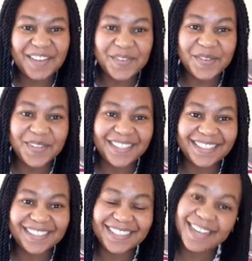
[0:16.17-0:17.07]

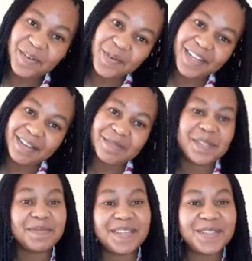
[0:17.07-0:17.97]
everyone, welcome
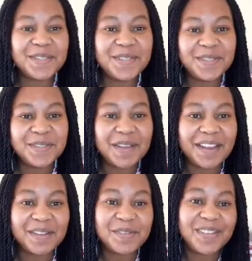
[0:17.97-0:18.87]
to my YouTube
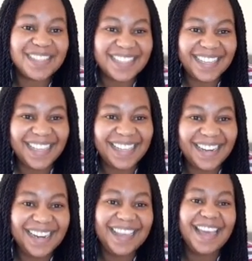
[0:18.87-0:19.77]
channel once again.